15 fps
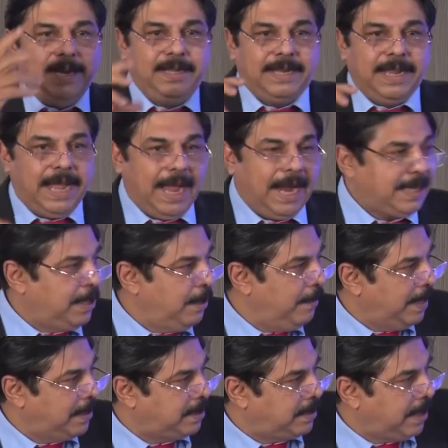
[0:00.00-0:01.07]
it
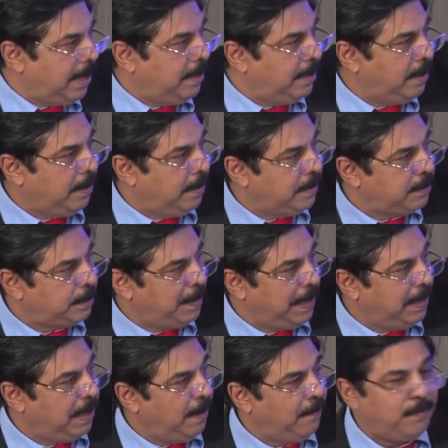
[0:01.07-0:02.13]
activates and the
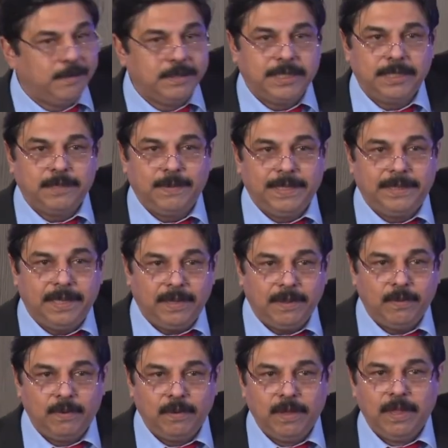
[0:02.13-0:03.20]
spindle fuses with
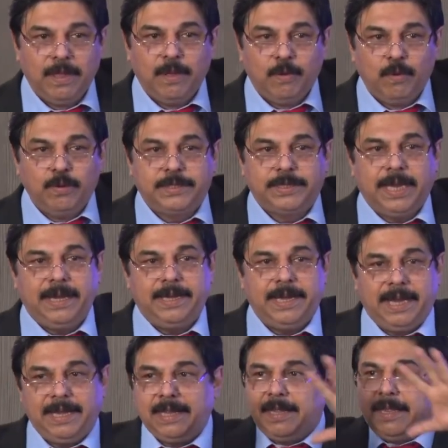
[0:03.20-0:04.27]
the oocyte
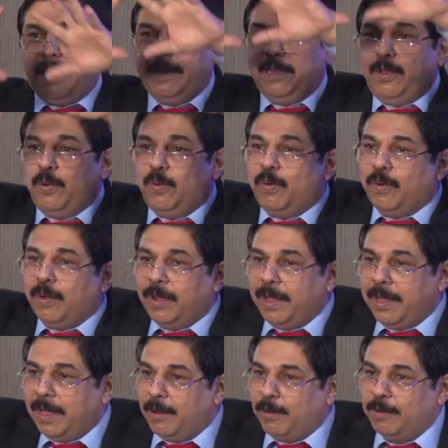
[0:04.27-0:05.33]
and a new
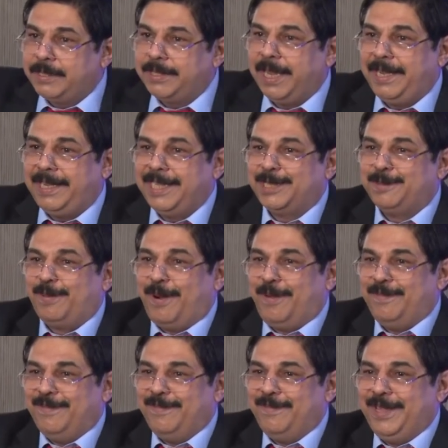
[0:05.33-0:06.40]
oocyte is
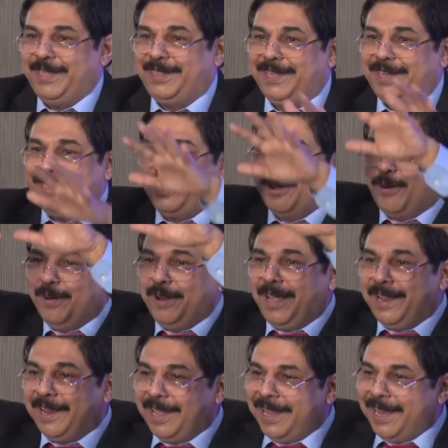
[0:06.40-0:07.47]
formed with the
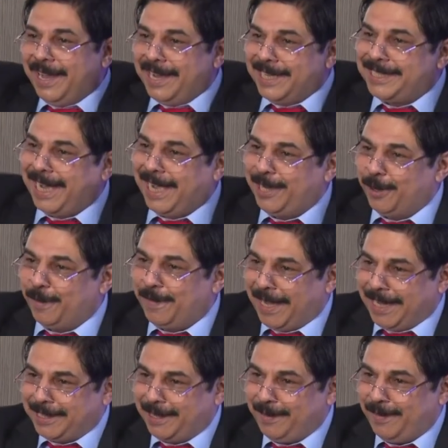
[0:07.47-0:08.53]
donor
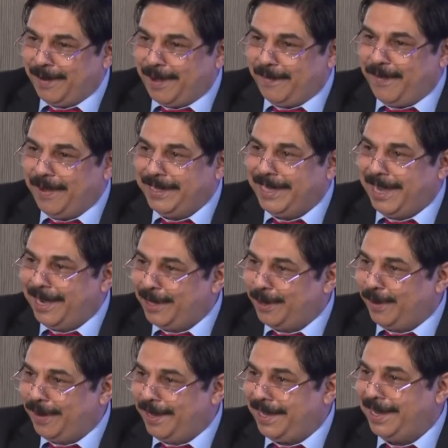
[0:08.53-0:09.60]
cytoplasm of a young
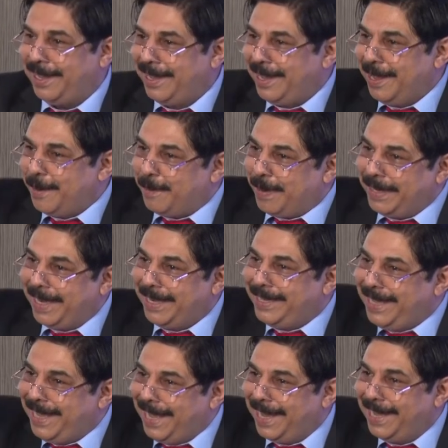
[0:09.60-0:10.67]
donor, but the
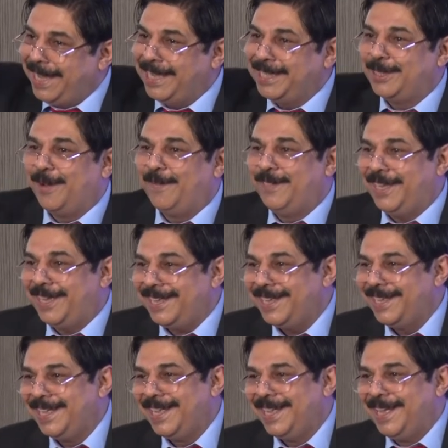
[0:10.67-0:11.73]
DNA is of the
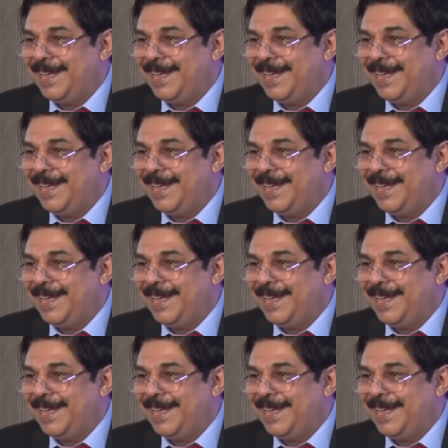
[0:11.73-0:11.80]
